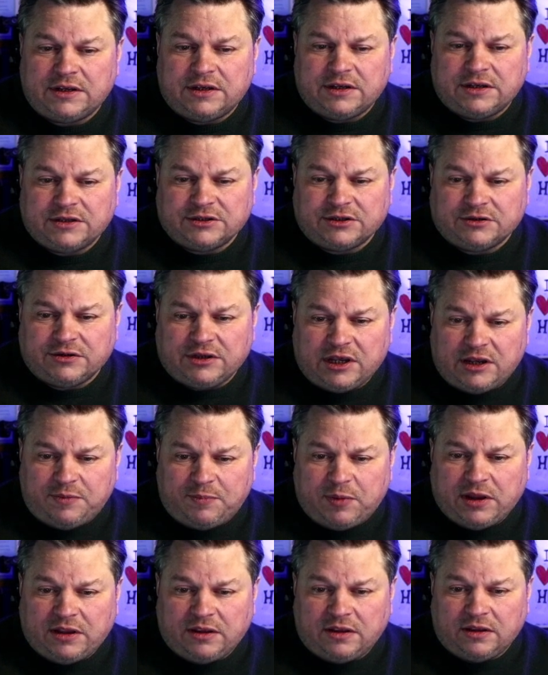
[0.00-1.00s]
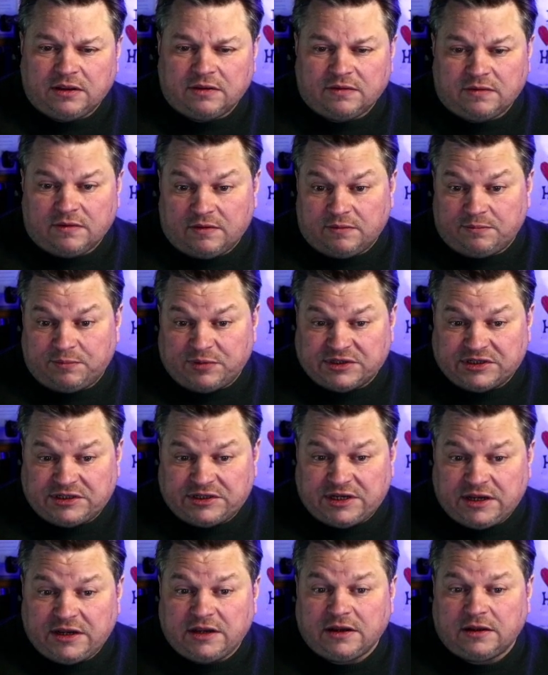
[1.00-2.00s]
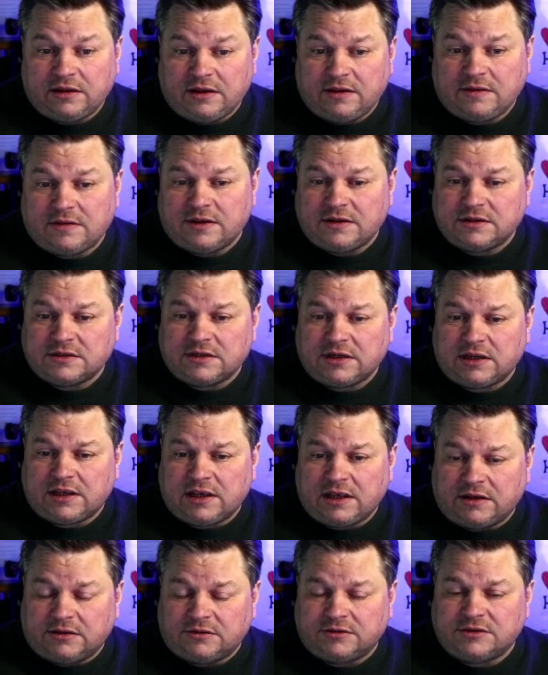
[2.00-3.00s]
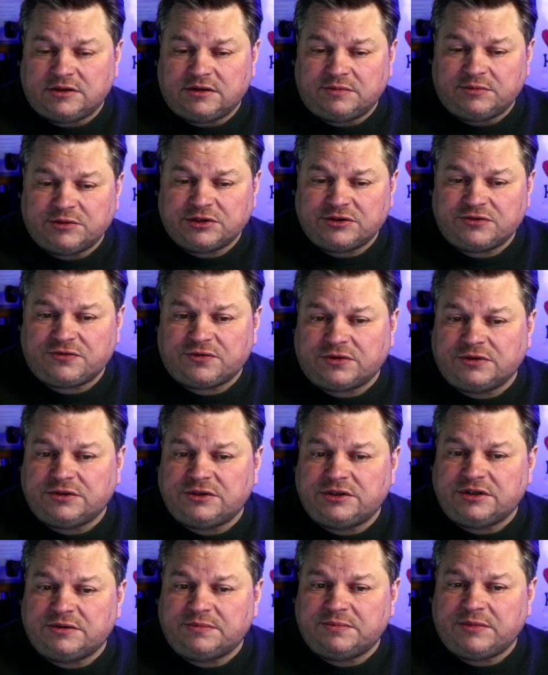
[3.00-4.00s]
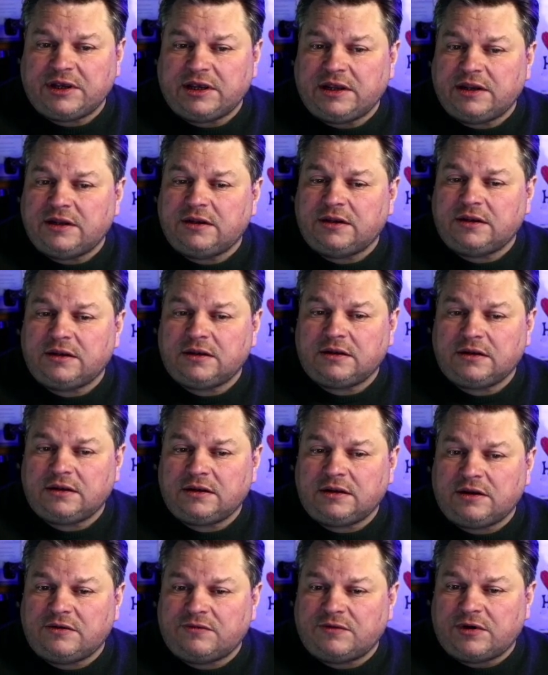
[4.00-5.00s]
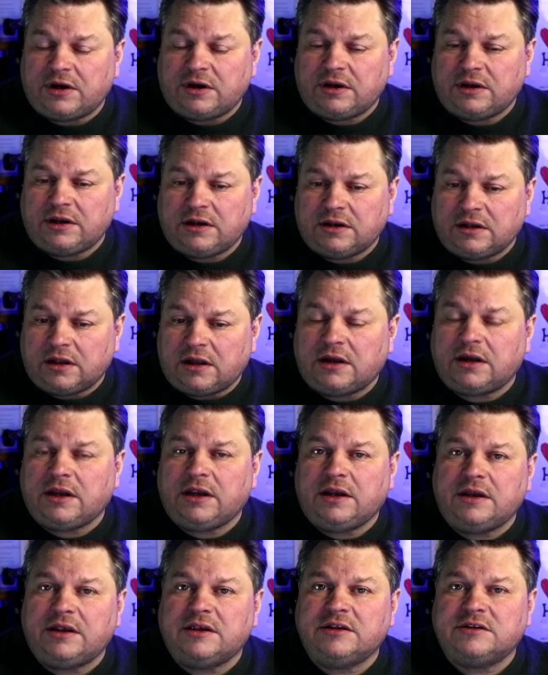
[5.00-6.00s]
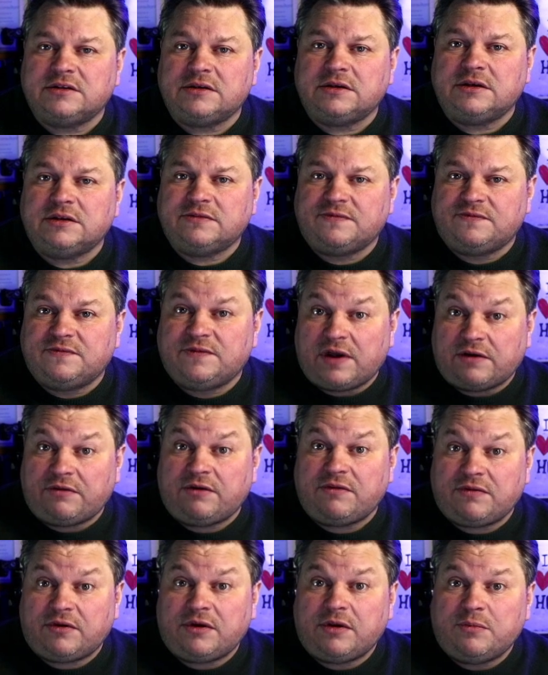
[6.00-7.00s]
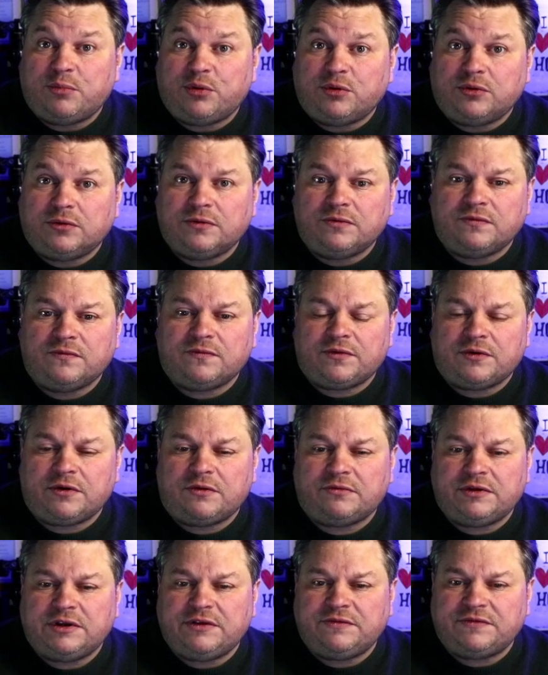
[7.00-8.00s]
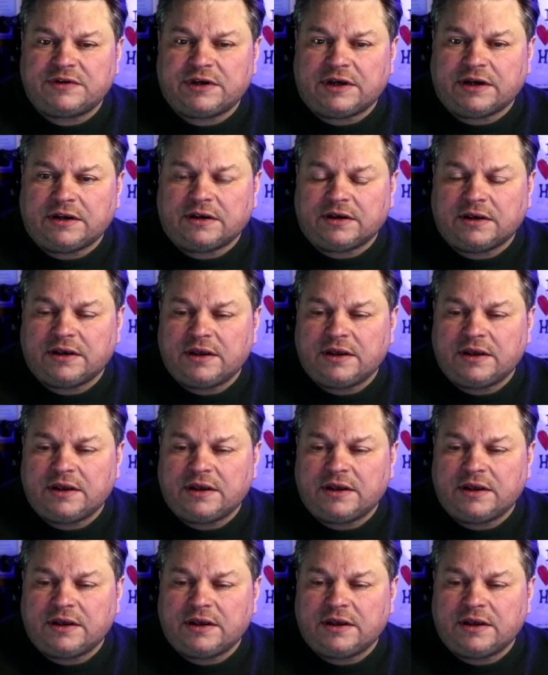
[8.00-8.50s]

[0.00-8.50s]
So keeping particularly things like calcium and strontium in line is very, very important for a reef tank.